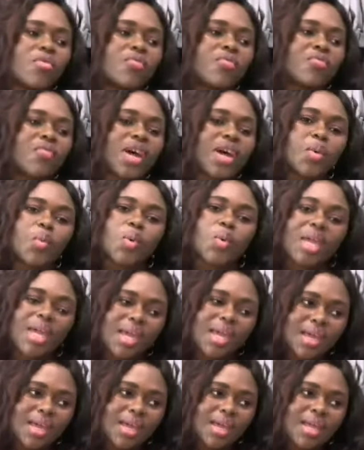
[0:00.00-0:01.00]
Van Wyck,
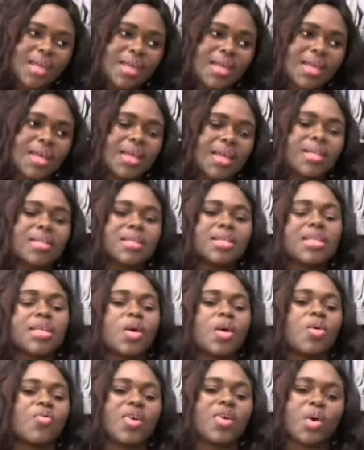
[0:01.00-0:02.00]

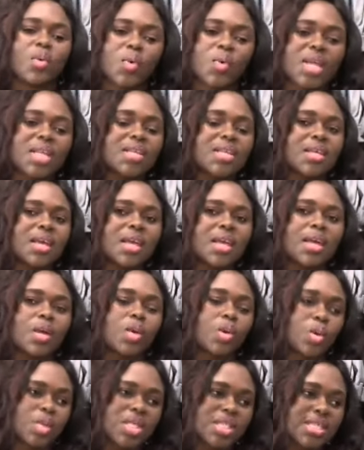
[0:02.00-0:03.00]
your Van Wyck uh,
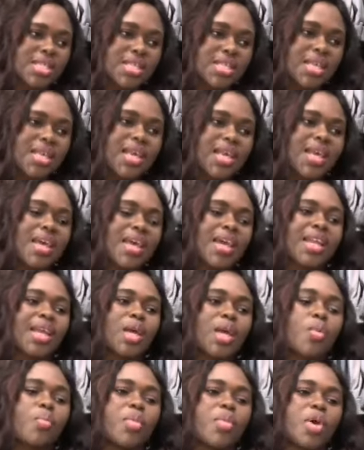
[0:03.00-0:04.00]
nuts, and
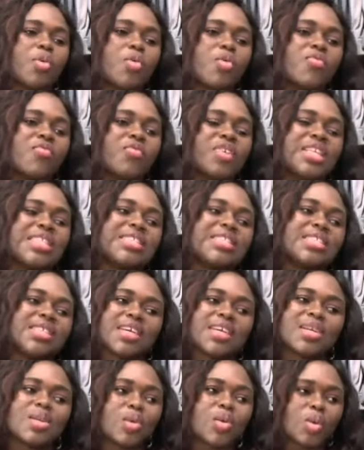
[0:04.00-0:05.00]
your
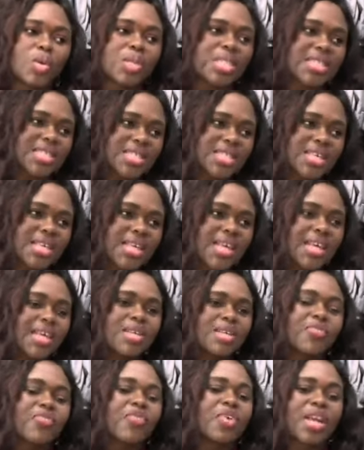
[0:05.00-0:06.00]
Merovingian nuts.
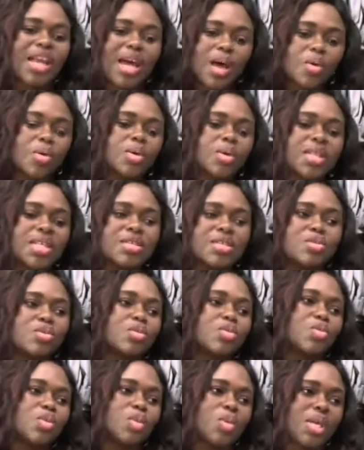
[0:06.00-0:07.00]
So for now, no these
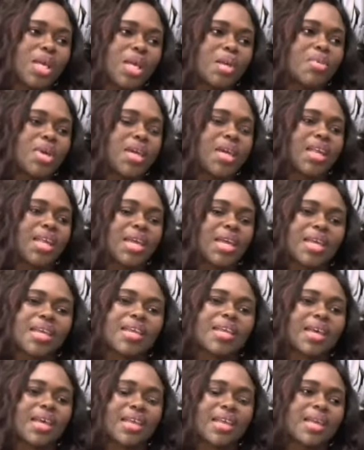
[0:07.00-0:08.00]
two, no yeah, back and
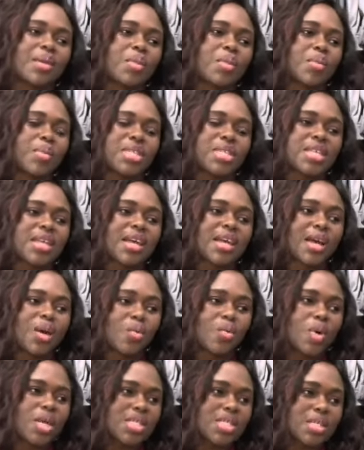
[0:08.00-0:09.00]
and me say I can't
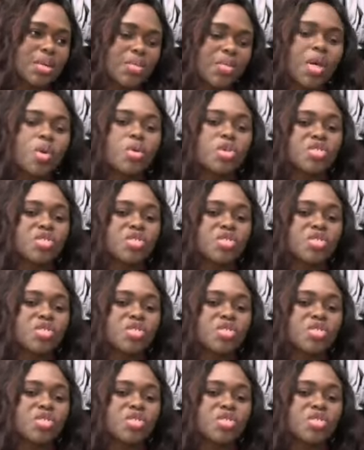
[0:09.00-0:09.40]
want your